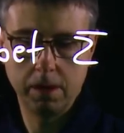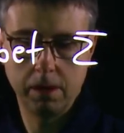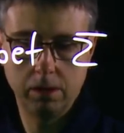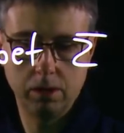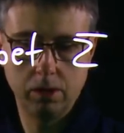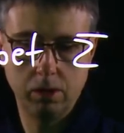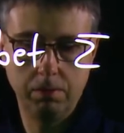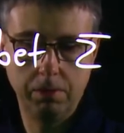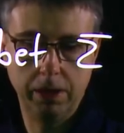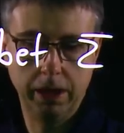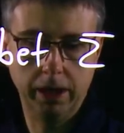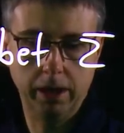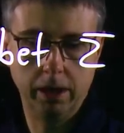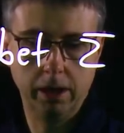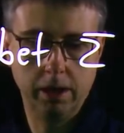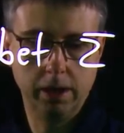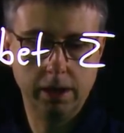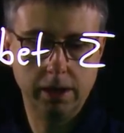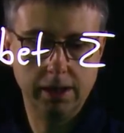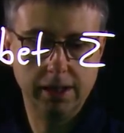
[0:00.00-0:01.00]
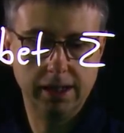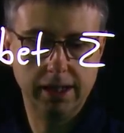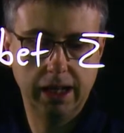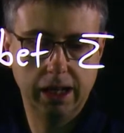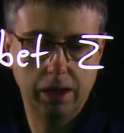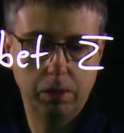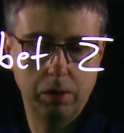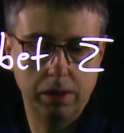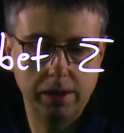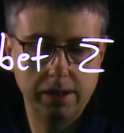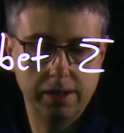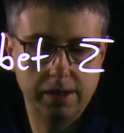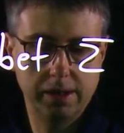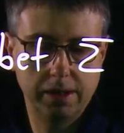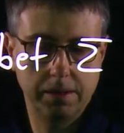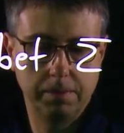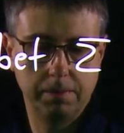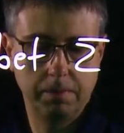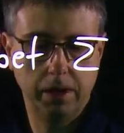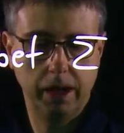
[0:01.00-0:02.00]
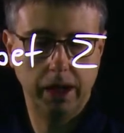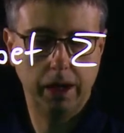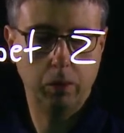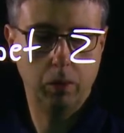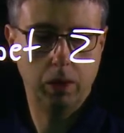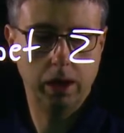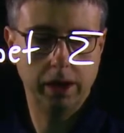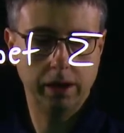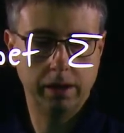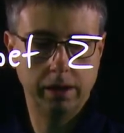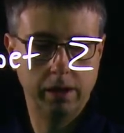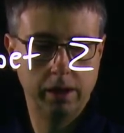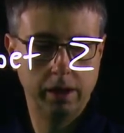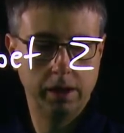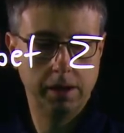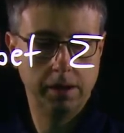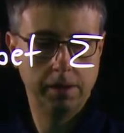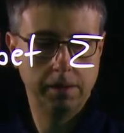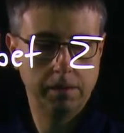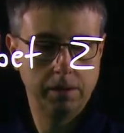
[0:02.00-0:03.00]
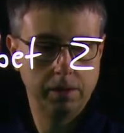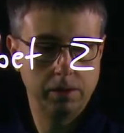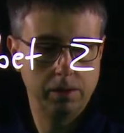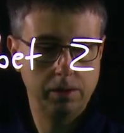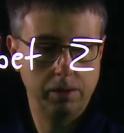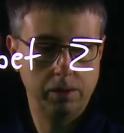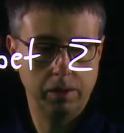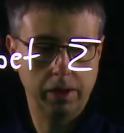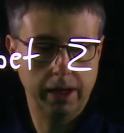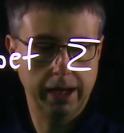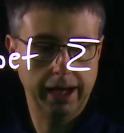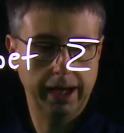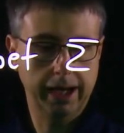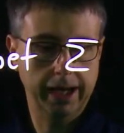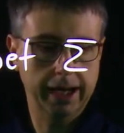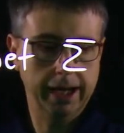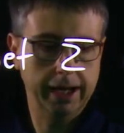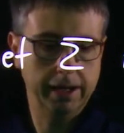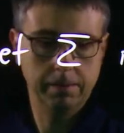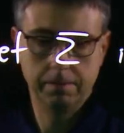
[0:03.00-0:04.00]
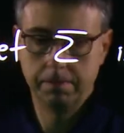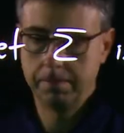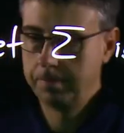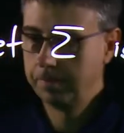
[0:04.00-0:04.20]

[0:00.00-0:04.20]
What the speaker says: to be a sequence A1 to AN